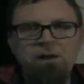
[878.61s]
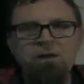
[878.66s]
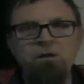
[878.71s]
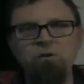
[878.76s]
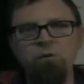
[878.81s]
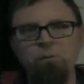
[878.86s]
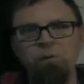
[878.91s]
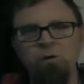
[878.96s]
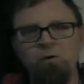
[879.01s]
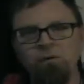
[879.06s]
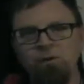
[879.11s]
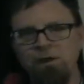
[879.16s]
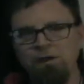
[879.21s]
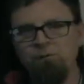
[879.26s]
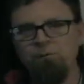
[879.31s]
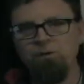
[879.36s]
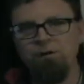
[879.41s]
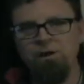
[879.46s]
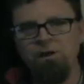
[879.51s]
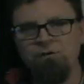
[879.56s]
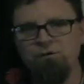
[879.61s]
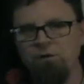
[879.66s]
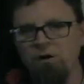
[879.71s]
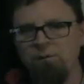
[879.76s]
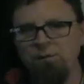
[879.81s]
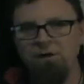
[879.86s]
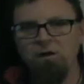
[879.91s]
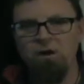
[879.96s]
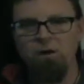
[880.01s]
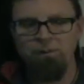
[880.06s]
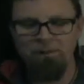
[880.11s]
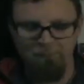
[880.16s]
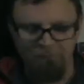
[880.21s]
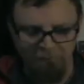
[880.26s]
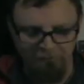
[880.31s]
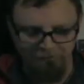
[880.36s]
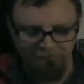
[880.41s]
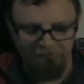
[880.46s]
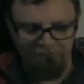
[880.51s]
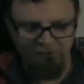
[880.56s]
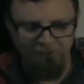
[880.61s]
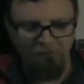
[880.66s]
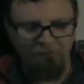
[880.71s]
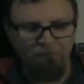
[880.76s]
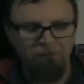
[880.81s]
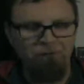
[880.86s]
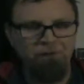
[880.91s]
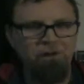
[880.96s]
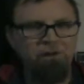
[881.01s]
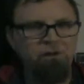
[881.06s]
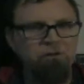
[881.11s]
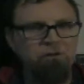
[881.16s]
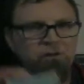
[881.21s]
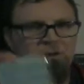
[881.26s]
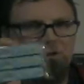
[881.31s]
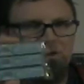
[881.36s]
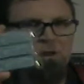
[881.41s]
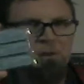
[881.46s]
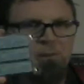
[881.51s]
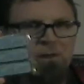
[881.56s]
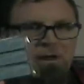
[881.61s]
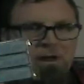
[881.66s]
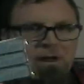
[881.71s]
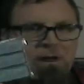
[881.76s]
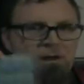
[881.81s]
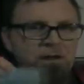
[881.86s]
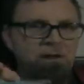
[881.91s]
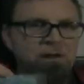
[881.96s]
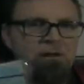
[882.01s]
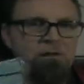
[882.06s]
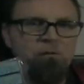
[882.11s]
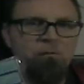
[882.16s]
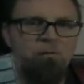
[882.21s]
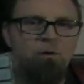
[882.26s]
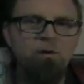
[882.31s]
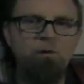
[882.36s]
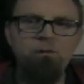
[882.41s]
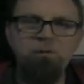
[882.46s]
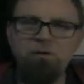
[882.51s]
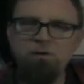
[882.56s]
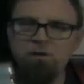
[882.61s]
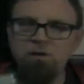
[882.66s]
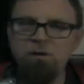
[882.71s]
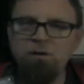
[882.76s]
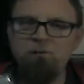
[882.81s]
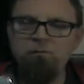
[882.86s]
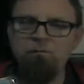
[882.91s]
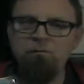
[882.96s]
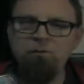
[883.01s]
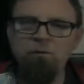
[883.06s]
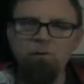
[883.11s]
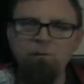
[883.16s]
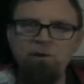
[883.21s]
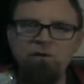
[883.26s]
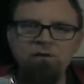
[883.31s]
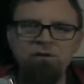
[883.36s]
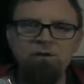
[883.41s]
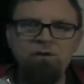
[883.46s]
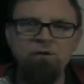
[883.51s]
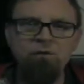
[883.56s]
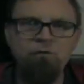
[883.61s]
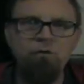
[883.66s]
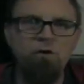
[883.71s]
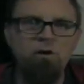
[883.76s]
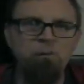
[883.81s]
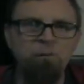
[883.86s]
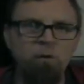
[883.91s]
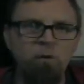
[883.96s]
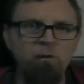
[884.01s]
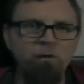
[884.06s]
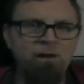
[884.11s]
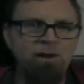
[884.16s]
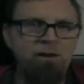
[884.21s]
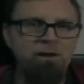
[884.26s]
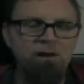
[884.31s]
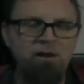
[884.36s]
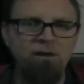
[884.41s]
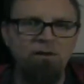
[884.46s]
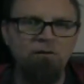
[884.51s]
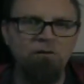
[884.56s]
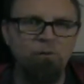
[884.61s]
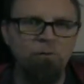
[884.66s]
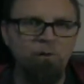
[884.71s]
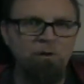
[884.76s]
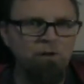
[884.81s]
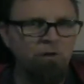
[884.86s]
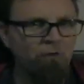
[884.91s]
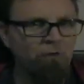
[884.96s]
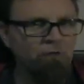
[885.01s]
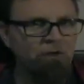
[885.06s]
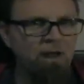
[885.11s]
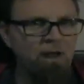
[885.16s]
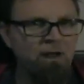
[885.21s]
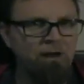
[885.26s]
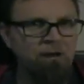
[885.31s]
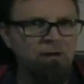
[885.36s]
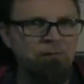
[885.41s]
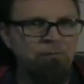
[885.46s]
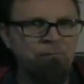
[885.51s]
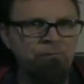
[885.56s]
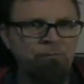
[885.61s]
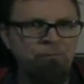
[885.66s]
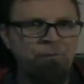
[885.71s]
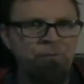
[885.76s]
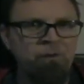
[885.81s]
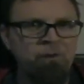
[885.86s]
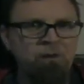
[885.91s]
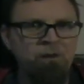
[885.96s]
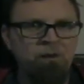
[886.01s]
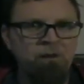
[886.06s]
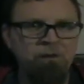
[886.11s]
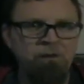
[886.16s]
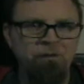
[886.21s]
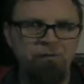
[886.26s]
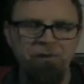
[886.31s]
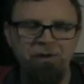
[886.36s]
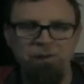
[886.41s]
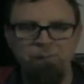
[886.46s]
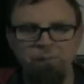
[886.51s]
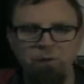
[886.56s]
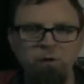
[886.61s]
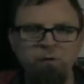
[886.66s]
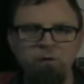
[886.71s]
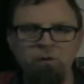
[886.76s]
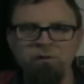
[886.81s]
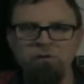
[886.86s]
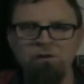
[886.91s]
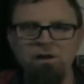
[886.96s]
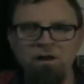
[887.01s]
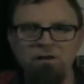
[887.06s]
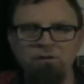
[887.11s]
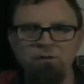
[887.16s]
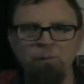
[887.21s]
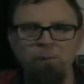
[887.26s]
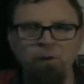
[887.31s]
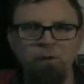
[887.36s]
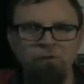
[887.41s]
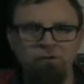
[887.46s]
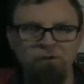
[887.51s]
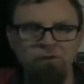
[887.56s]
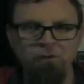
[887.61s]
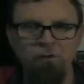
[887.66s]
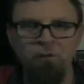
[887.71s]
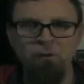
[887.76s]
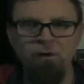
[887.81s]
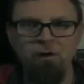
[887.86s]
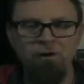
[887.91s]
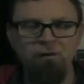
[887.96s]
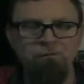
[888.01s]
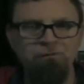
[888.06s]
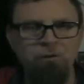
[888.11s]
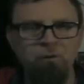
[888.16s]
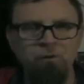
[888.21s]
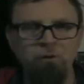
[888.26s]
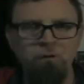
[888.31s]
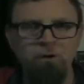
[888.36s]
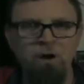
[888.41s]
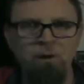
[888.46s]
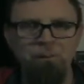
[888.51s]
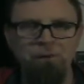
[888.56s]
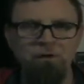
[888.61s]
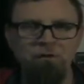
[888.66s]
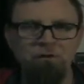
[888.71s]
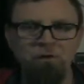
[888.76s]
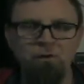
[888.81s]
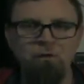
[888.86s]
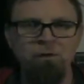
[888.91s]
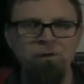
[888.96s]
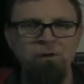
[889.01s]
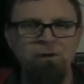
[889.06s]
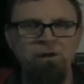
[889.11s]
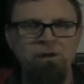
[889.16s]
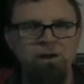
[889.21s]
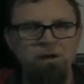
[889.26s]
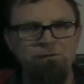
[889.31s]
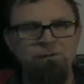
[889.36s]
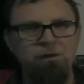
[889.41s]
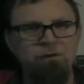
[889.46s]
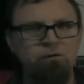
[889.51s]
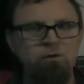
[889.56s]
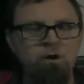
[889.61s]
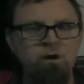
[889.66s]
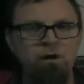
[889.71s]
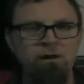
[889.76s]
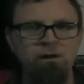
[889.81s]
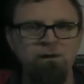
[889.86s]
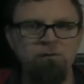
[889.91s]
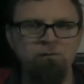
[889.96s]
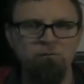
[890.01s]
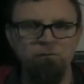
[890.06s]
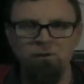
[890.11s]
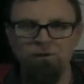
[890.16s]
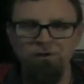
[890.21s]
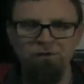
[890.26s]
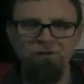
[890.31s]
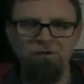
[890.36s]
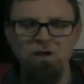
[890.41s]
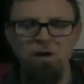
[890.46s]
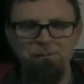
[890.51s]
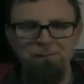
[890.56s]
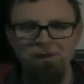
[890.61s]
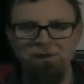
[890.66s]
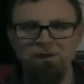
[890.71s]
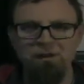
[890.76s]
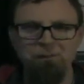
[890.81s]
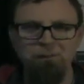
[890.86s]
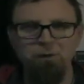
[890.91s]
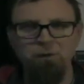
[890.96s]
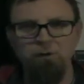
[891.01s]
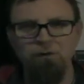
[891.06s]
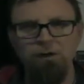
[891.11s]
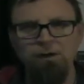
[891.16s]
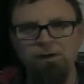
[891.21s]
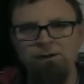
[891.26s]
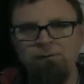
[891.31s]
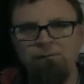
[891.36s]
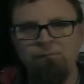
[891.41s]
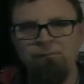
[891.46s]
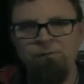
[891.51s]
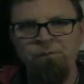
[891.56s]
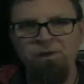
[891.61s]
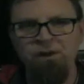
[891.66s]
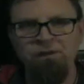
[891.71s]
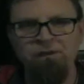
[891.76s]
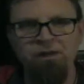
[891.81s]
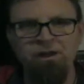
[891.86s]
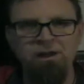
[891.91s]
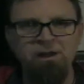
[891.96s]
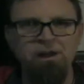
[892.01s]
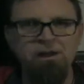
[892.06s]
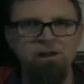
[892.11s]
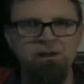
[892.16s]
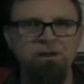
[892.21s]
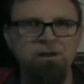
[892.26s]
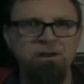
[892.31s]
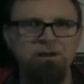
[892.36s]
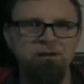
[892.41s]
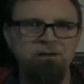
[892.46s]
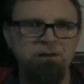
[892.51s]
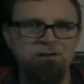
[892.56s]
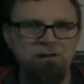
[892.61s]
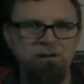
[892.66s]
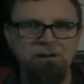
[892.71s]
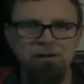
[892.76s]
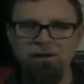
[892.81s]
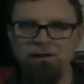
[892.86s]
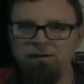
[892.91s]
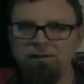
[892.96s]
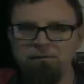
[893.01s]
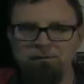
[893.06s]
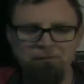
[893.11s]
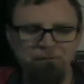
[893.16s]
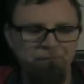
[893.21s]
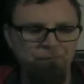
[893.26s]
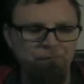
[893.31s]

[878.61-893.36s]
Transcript: use blue lead when I draw my comic books, so these are going to come in handy. What you, The reason you draw on blue lead is when you scan it, the blue is not supposed to uh, photocopy, so if I draw it really sloppy in blue lead and then ink it, it